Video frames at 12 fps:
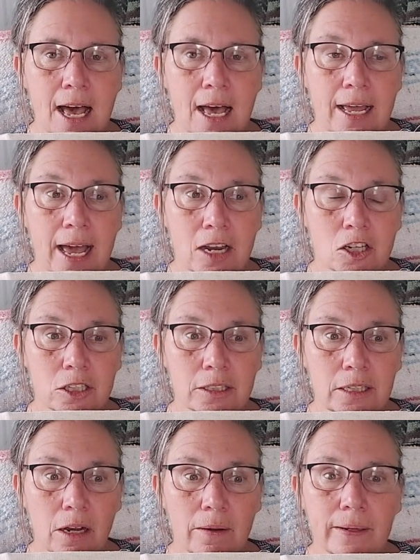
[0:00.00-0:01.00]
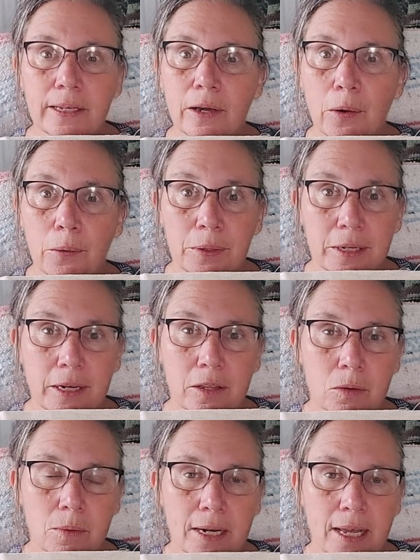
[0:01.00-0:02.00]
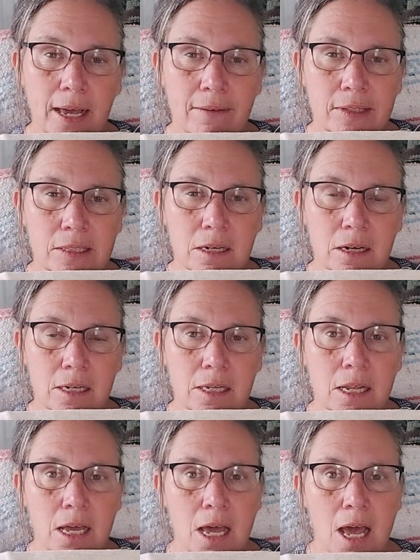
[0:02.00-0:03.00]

I actually already own another one I haven't started.